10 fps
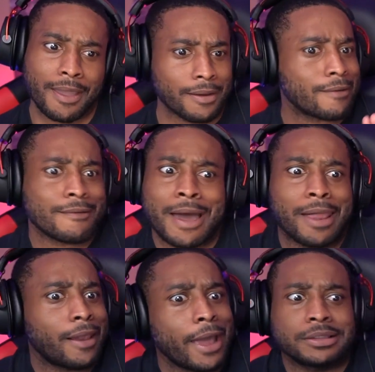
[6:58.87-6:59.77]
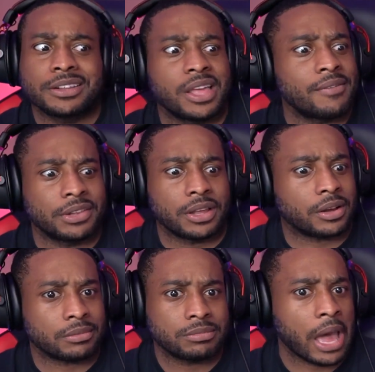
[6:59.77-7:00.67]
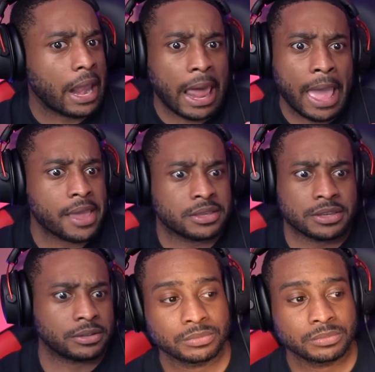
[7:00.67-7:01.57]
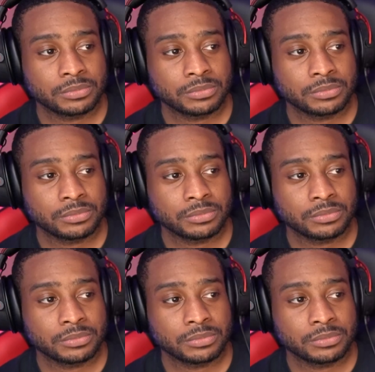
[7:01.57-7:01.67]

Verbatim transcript: Hey, I like the level up. I like it.